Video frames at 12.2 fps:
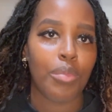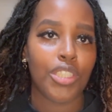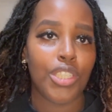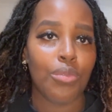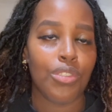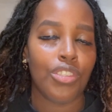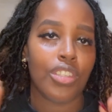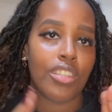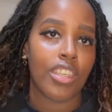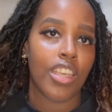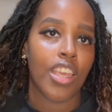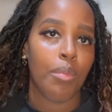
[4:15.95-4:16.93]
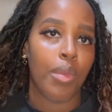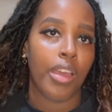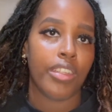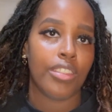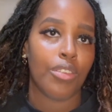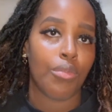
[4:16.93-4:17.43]
but she was just seeing him
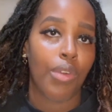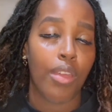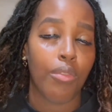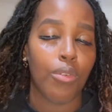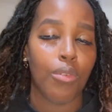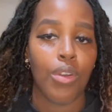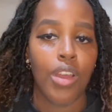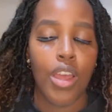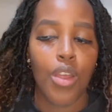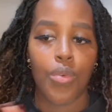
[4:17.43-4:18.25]
as a rival,